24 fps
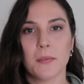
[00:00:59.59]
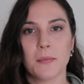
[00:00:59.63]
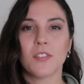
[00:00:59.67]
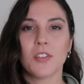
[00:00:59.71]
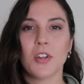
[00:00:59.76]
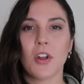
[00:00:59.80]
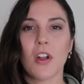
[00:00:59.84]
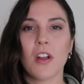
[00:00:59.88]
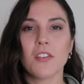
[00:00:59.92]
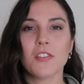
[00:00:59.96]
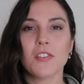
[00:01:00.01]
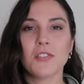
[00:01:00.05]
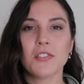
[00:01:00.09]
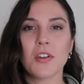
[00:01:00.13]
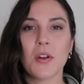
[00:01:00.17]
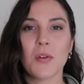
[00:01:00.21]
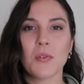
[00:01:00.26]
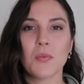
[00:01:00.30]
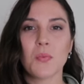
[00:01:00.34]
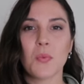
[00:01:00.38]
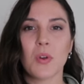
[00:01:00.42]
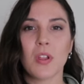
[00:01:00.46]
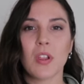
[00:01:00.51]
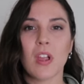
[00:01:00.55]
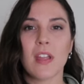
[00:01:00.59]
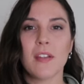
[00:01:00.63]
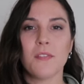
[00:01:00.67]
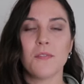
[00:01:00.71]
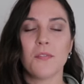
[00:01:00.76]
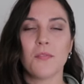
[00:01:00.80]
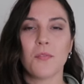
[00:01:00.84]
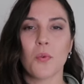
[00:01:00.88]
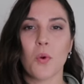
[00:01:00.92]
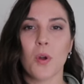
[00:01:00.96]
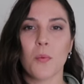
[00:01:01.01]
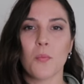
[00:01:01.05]
Your undertone will
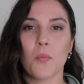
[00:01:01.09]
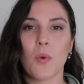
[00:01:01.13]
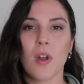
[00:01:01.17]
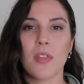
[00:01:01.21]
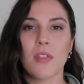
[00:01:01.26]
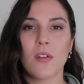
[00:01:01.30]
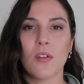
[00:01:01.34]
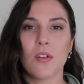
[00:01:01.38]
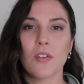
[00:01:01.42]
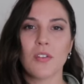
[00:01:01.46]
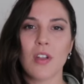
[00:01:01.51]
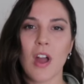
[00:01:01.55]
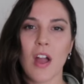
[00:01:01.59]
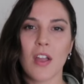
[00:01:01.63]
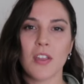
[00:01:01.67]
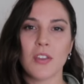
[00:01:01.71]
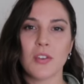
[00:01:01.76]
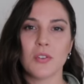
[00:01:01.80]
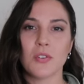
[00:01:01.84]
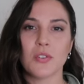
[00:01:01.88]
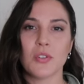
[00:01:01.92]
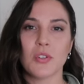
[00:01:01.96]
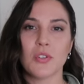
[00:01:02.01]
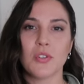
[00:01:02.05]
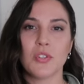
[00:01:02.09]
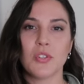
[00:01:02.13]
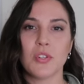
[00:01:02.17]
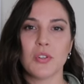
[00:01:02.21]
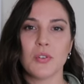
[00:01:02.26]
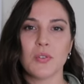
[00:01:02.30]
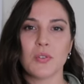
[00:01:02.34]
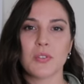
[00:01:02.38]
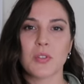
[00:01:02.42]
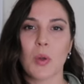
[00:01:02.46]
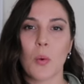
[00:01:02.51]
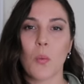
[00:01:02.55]
inform whether or not you should
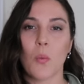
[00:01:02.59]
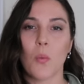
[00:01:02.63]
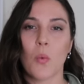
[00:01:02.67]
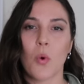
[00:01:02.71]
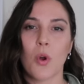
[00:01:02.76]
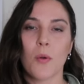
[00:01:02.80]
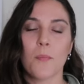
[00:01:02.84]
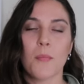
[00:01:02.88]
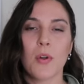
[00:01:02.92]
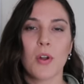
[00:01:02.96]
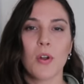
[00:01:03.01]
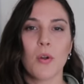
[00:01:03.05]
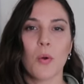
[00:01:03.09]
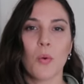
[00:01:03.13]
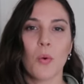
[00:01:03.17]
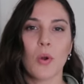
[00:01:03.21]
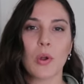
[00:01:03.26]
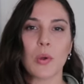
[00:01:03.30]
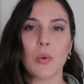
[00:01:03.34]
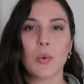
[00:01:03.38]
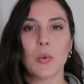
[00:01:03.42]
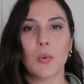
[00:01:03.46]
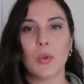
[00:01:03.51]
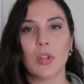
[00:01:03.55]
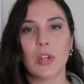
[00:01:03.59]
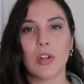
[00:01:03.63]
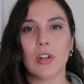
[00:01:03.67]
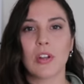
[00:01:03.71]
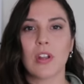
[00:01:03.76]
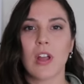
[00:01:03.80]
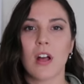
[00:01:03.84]
choose warmer or cooler